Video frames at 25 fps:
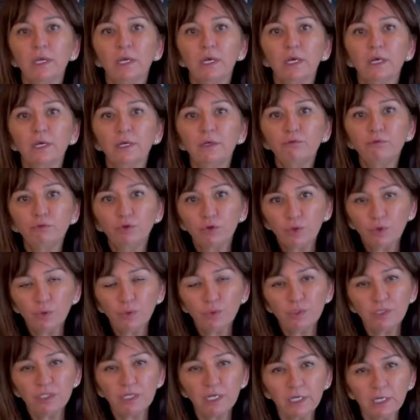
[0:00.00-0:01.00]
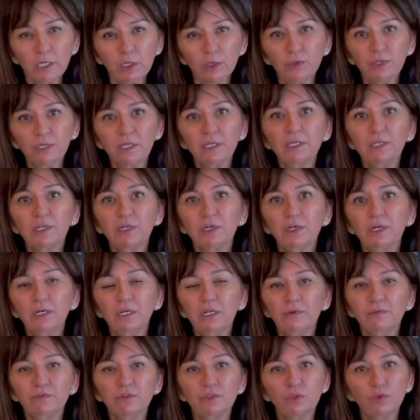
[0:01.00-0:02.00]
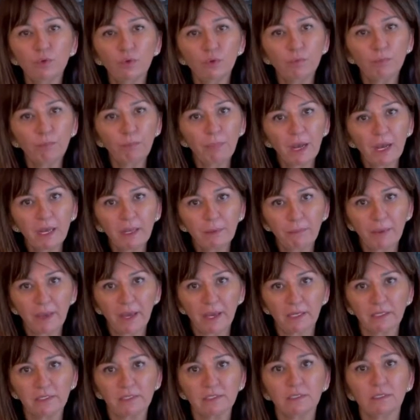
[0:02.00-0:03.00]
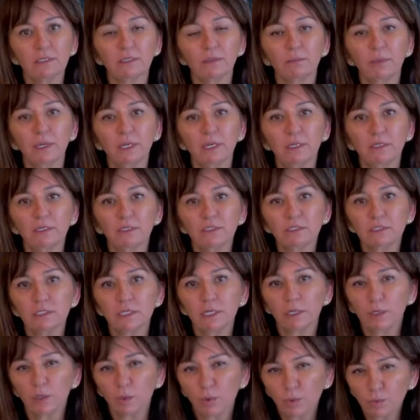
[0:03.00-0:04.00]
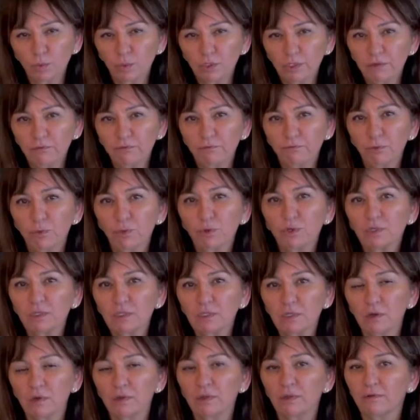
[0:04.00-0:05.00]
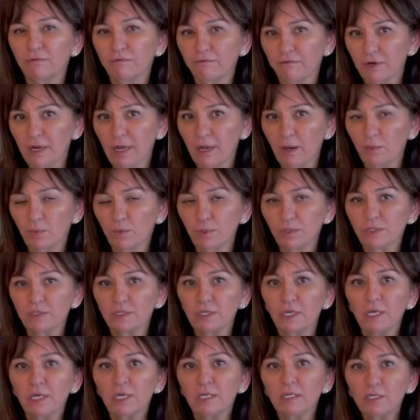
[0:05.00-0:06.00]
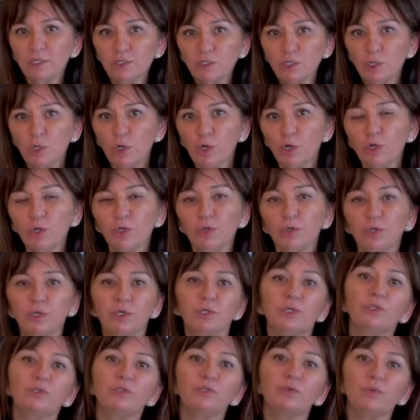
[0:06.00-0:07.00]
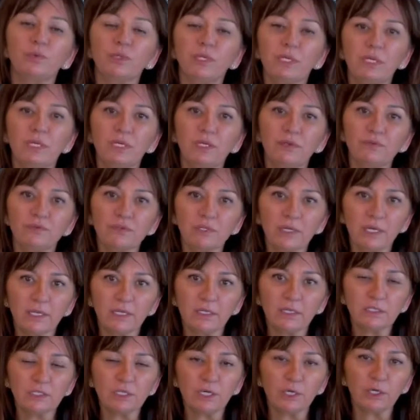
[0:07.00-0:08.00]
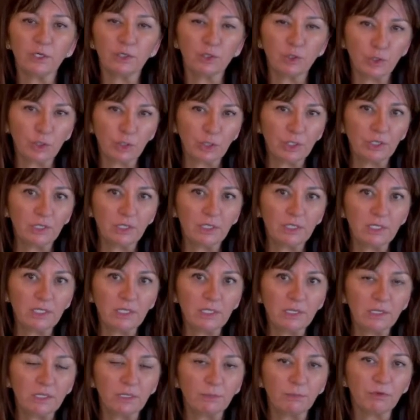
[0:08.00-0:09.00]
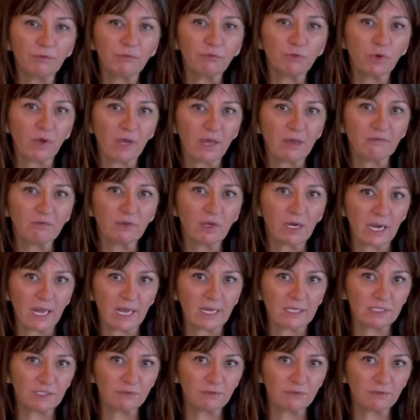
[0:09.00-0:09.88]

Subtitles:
If you go take a look at their leaves, don't bypass them and only focus on the flowers. There's a lot you can do with leaves and you're going to need them if you have glass